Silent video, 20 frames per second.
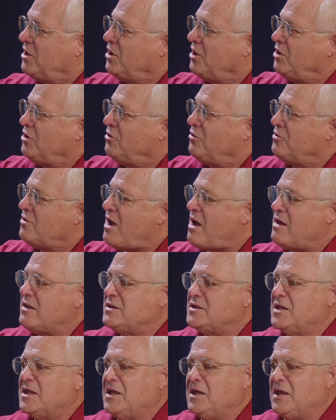you're
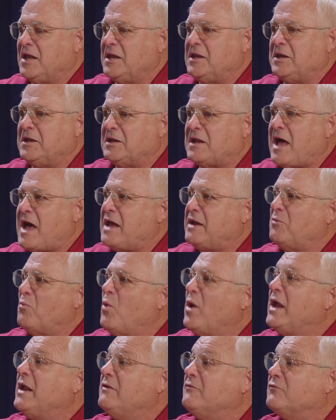not getting in line and
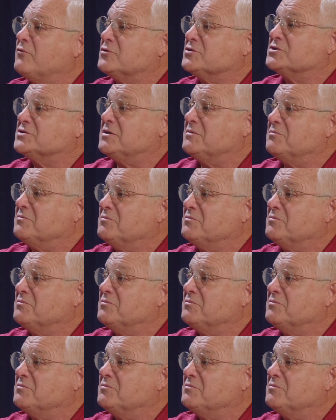waiting for something.